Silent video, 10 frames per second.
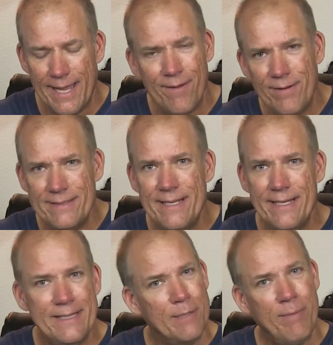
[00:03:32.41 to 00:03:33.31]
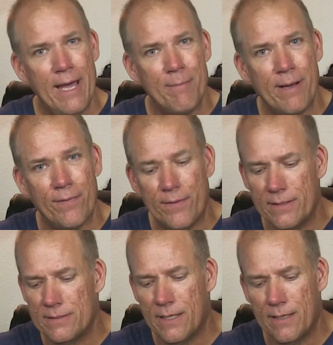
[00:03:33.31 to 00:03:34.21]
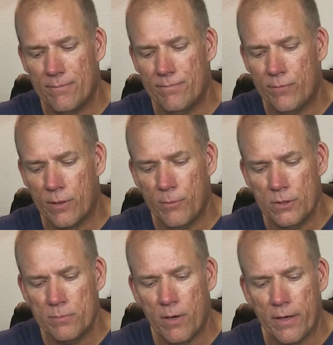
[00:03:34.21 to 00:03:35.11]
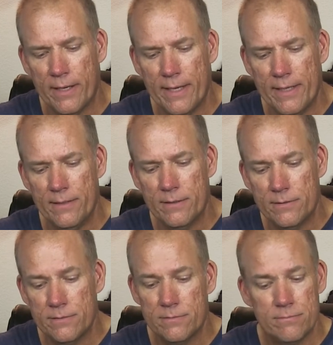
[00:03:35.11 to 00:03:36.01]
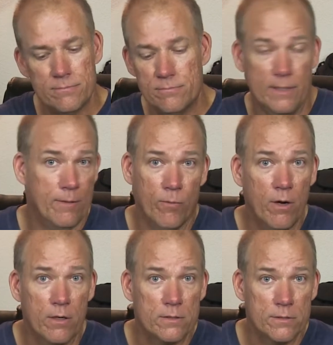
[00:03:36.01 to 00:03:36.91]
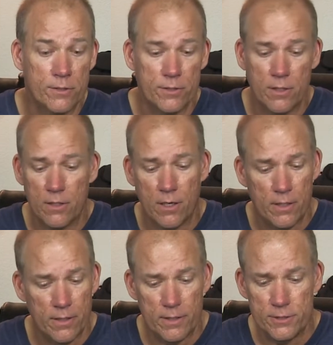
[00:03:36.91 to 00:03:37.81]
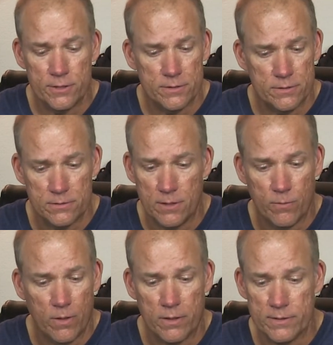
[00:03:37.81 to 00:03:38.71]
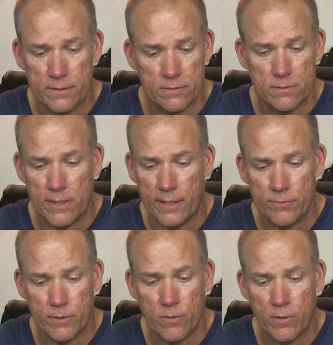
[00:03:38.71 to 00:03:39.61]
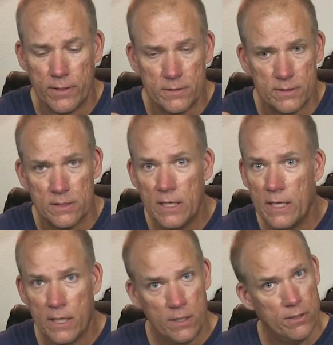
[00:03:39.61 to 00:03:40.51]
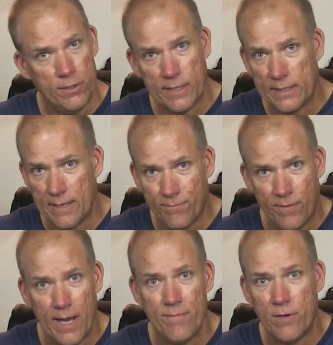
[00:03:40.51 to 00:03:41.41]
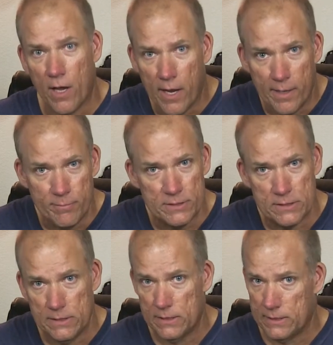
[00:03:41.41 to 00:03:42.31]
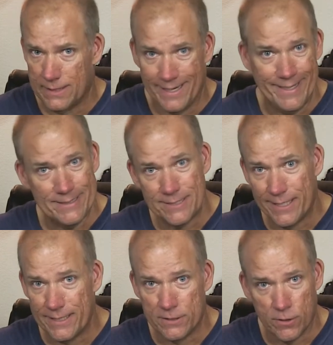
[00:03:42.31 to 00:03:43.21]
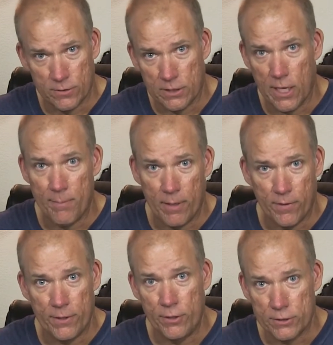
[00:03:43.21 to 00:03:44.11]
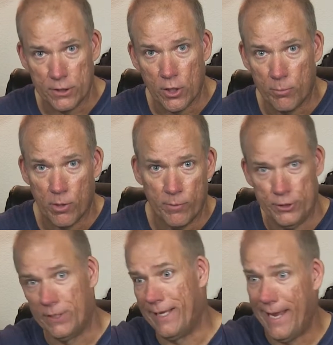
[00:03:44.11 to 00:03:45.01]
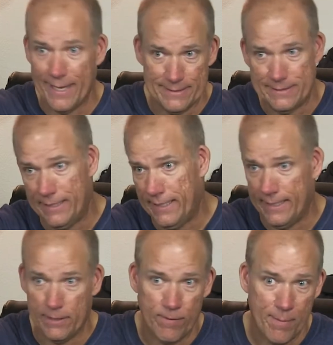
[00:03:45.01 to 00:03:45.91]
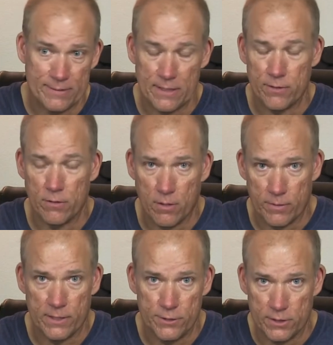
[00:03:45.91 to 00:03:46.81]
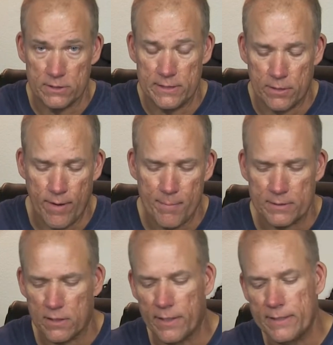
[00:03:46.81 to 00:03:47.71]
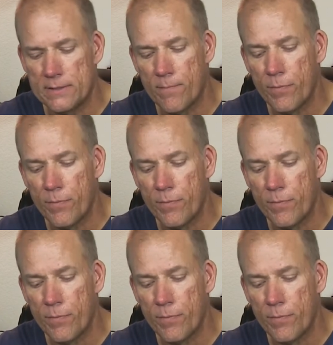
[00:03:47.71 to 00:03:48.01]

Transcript: really see anything bad about this. For the most part, it works. You turn it on and it works. It takes recordings, and you got that 5x lens on it, so it's a lot better than using a GoPro, which you can't see any rabbits out there at all. With this, you can see the rabbits at least.